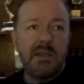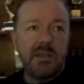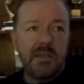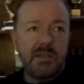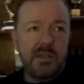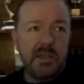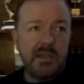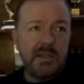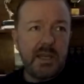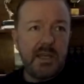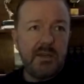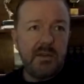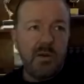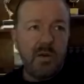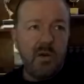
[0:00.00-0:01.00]
she
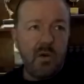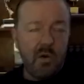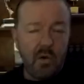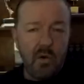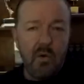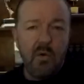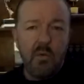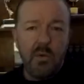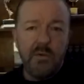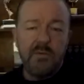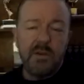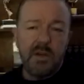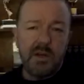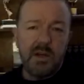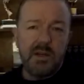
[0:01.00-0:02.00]
said, all we've
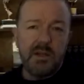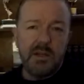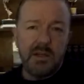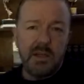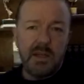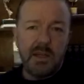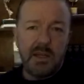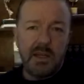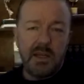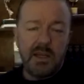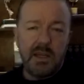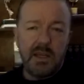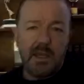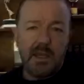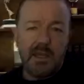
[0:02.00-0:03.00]
learned
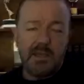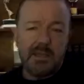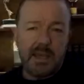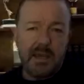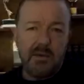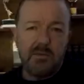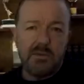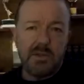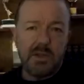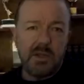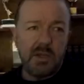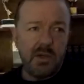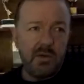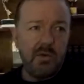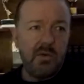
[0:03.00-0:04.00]
is how to
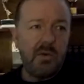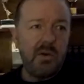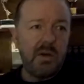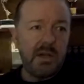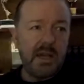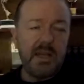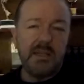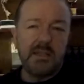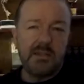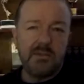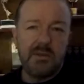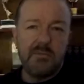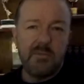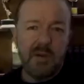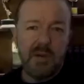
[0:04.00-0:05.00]
cure cancer
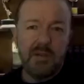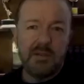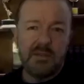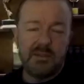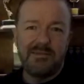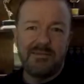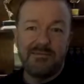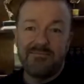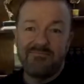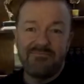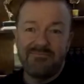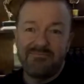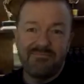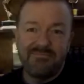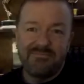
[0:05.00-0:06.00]
in mice.
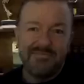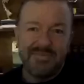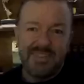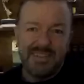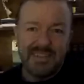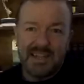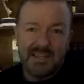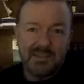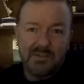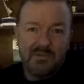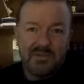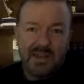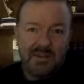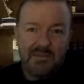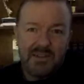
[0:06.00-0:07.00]
That's all
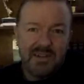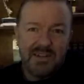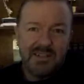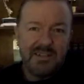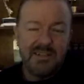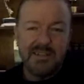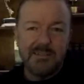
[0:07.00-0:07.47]
they've learned.